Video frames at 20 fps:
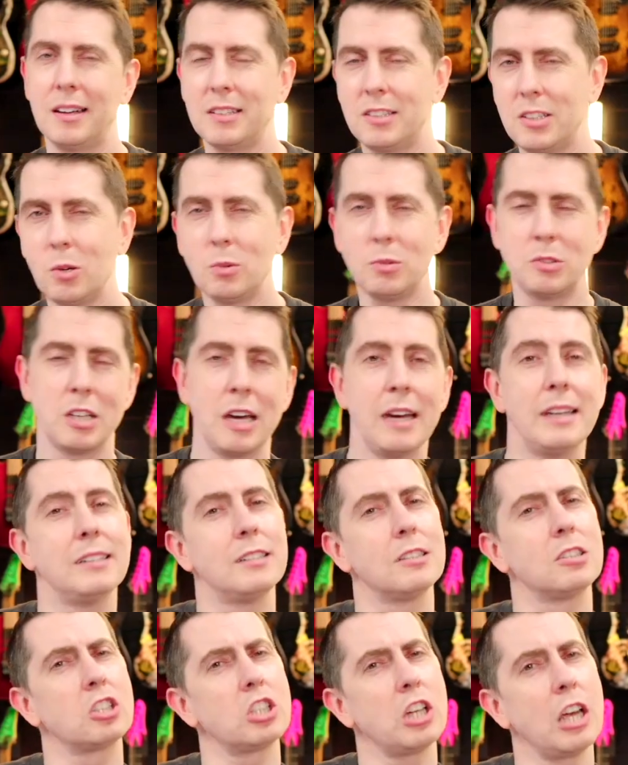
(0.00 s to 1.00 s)
I don't
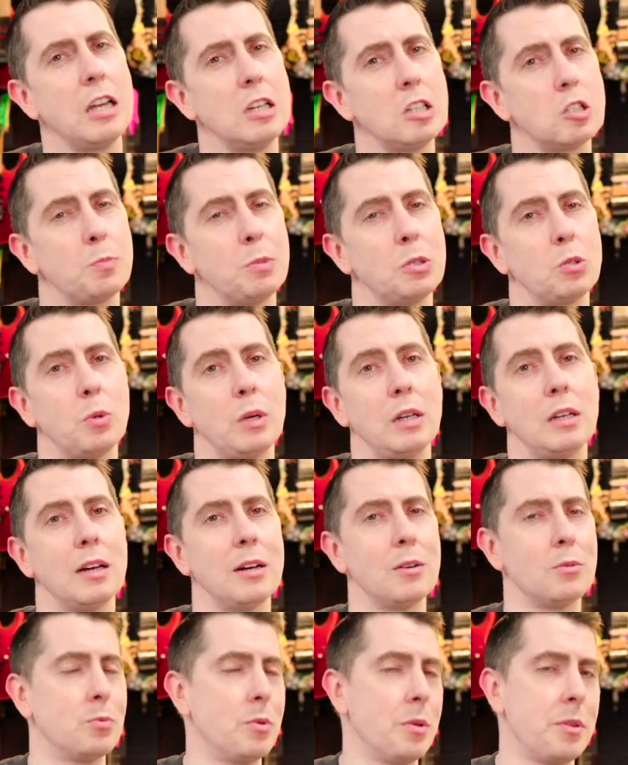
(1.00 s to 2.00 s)
tend to change between
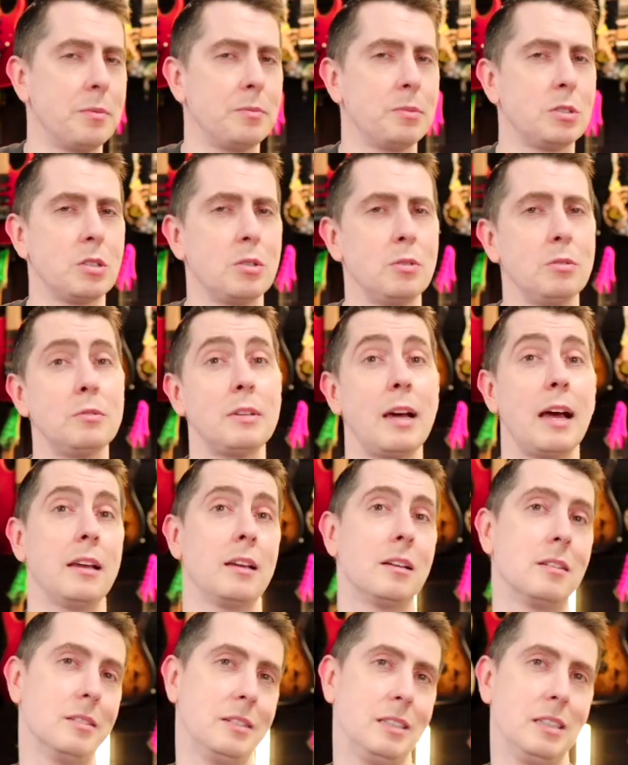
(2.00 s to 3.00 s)
a rhythm tone and
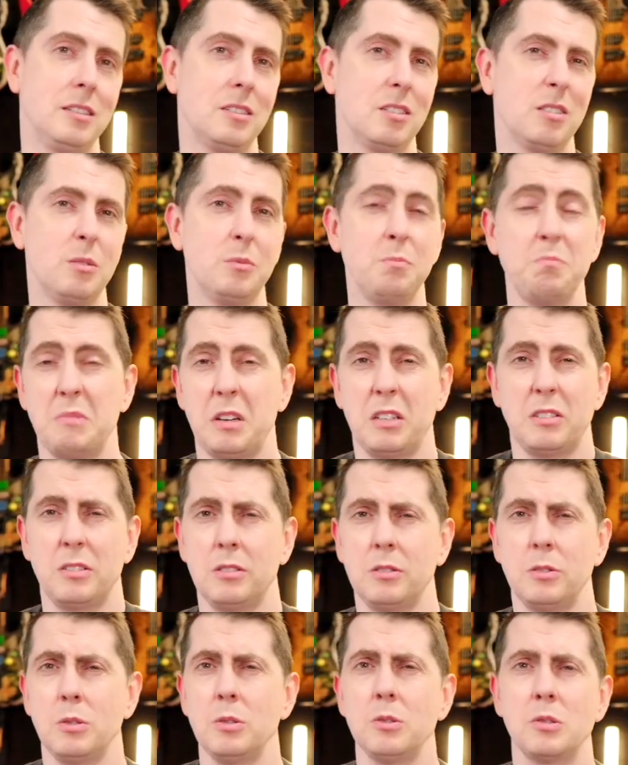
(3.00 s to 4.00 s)
a lead tone. I
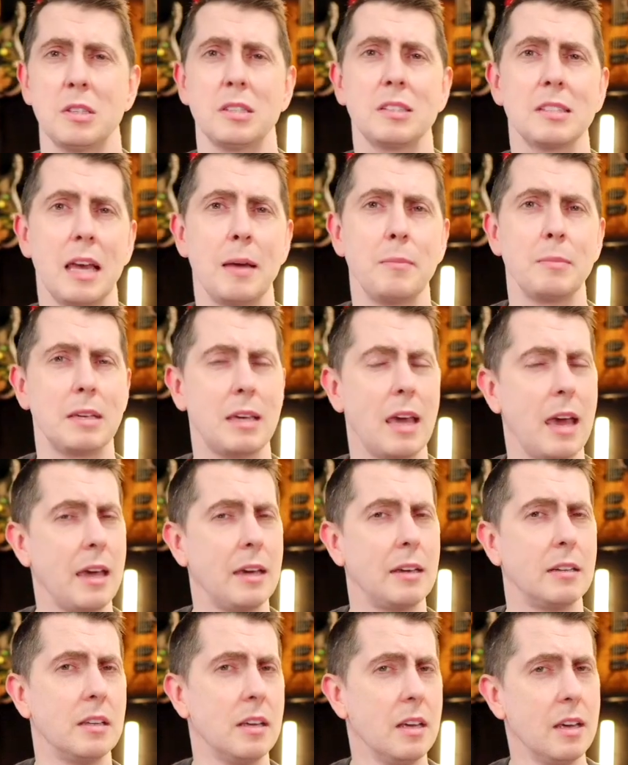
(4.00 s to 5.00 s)
just use the same
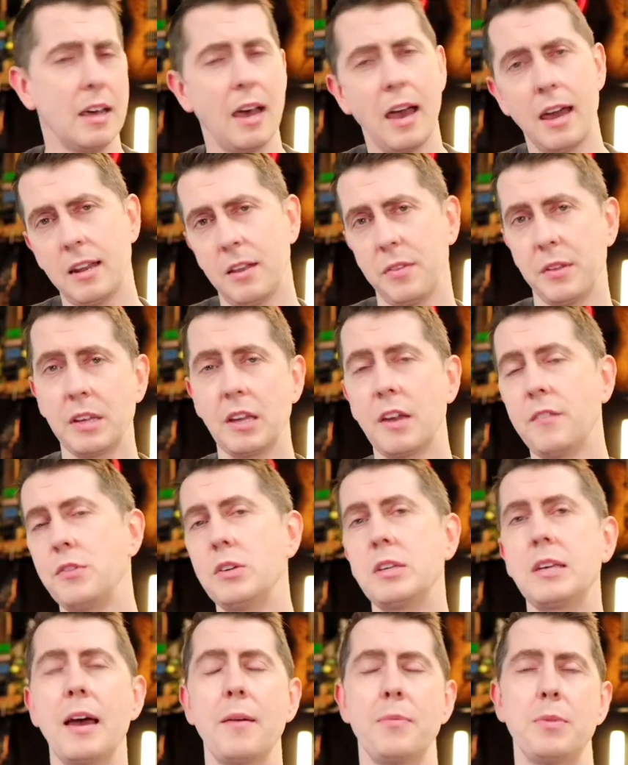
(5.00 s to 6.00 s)
gain. And I think if
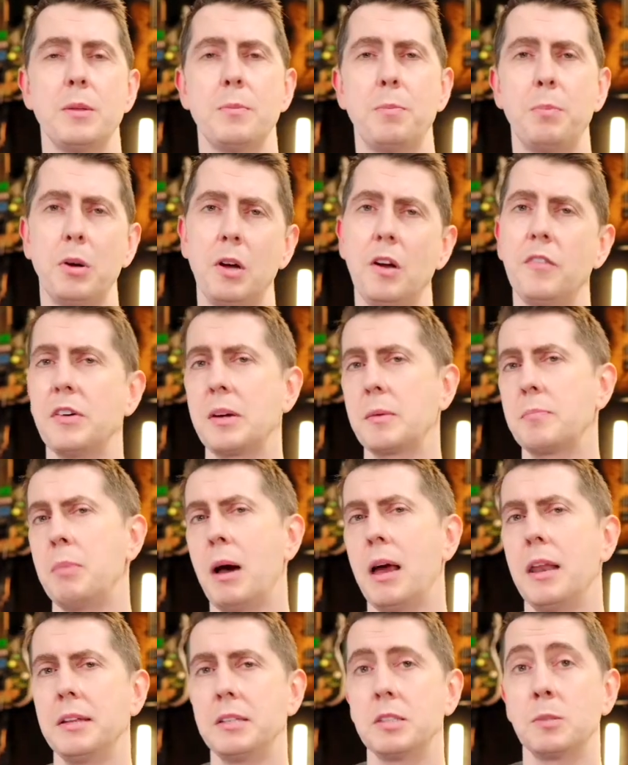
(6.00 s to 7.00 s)
you get the perfect
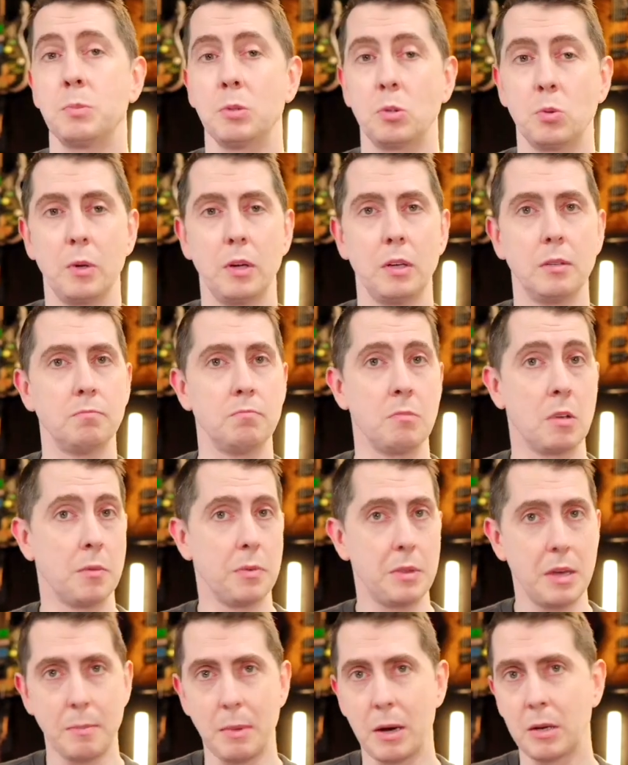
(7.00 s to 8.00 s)
balance between
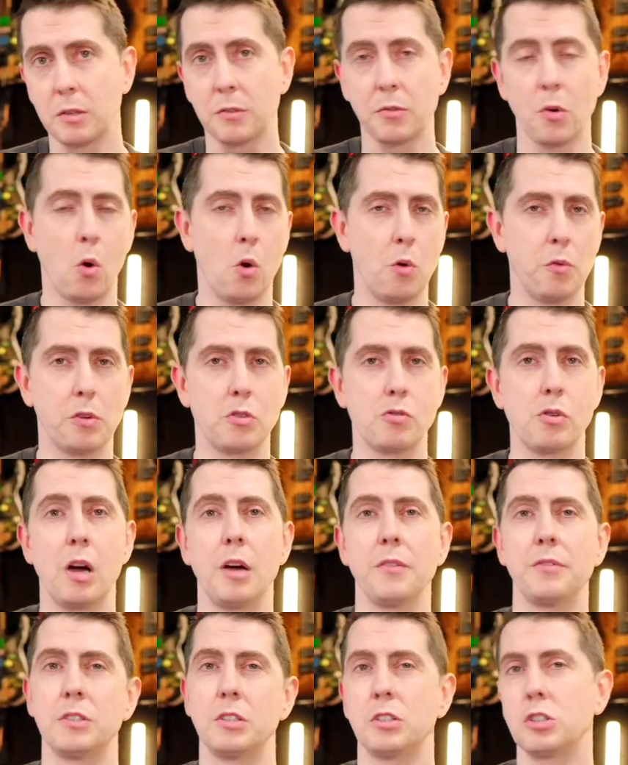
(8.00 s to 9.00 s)
the amount of
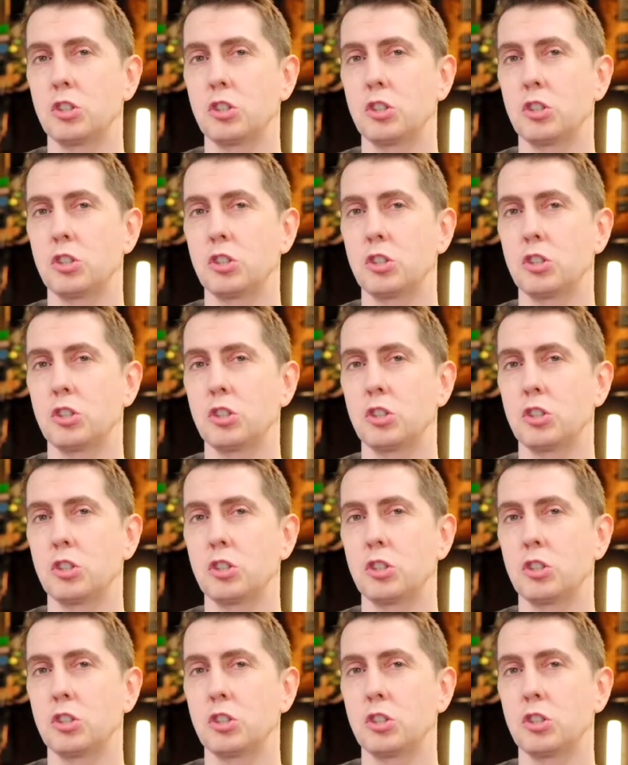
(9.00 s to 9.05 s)
overdrive and